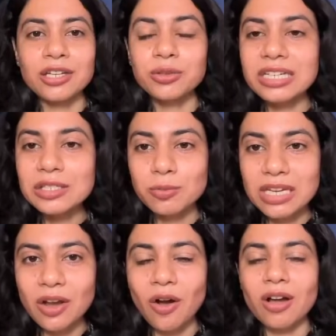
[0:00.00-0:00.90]
you need to
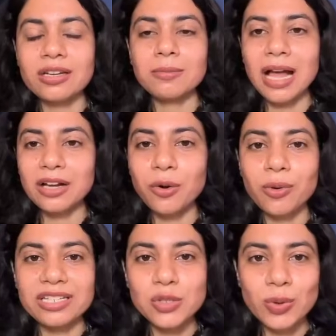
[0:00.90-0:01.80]
be on Mac
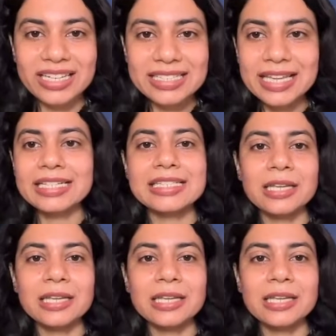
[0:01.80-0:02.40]
OS 26.